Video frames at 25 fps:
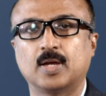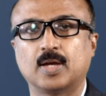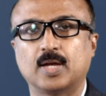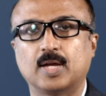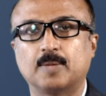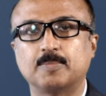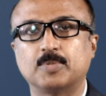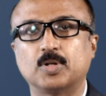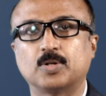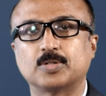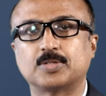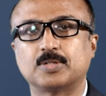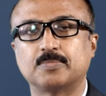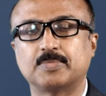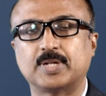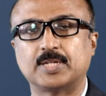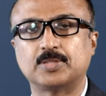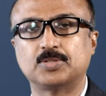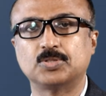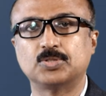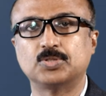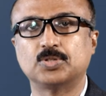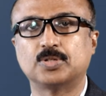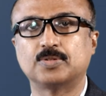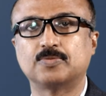I'm Dr.
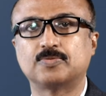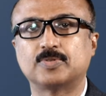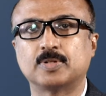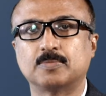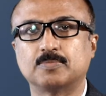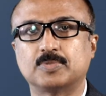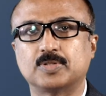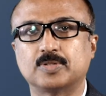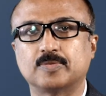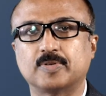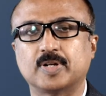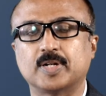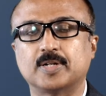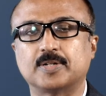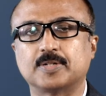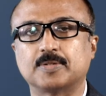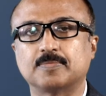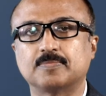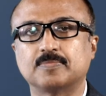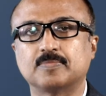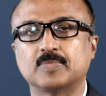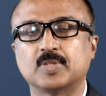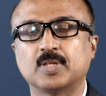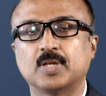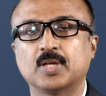Mathew from Trivandrum.
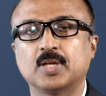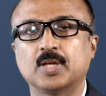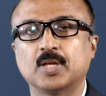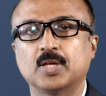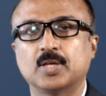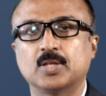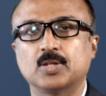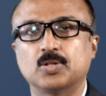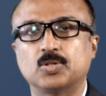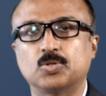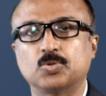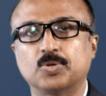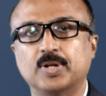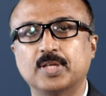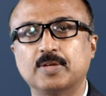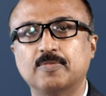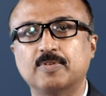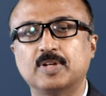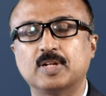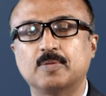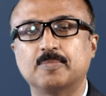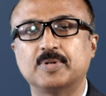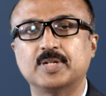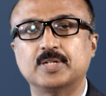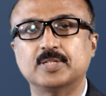Today we
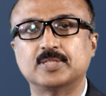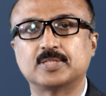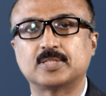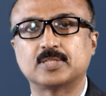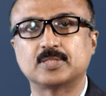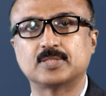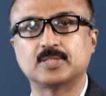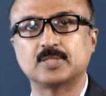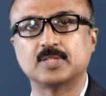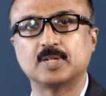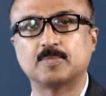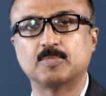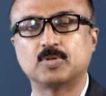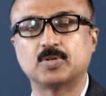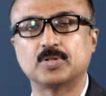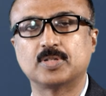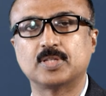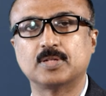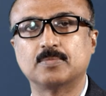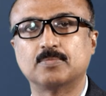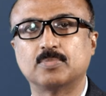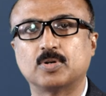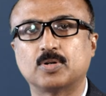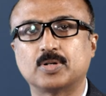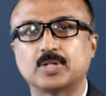will be discussing about the
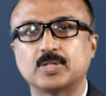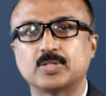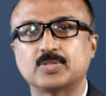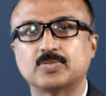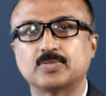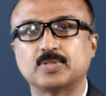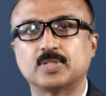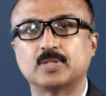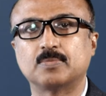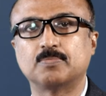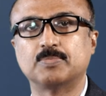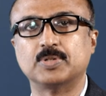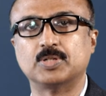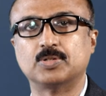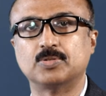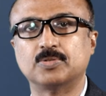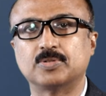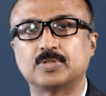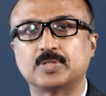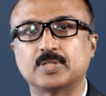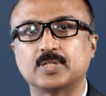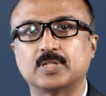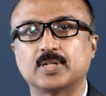importance of the pituitary